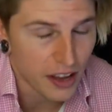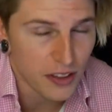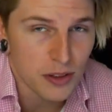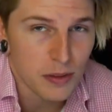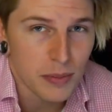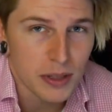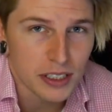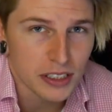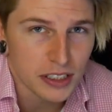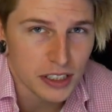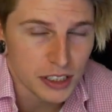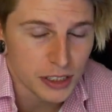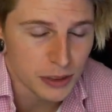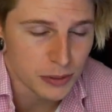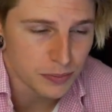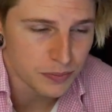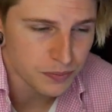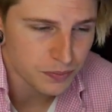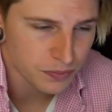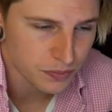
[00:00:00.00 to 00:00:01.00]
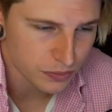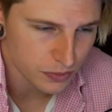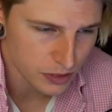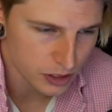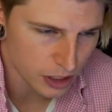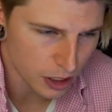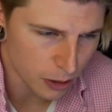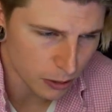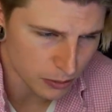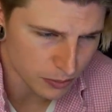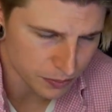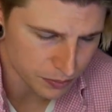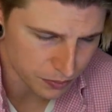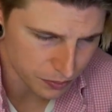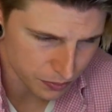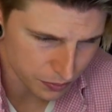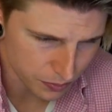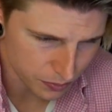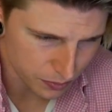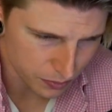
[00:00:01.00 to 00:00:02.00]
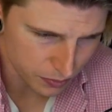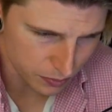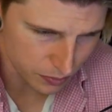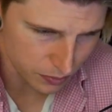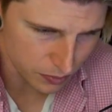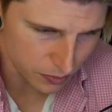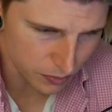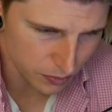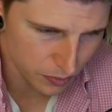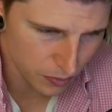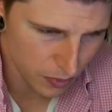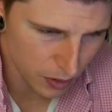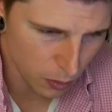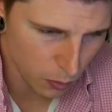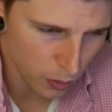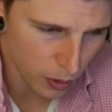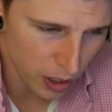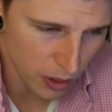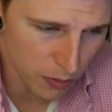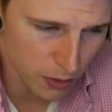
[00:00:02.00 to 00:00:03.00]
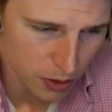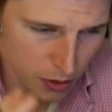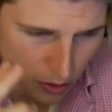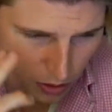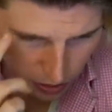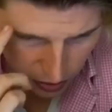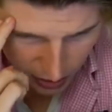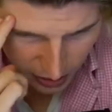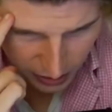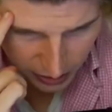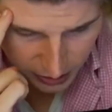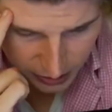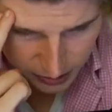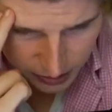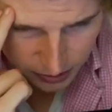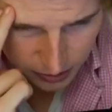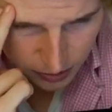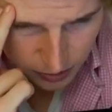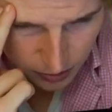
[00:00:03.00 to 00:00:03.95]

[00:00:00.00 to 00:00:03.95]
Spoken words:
had the best year. So whatever you're thinking,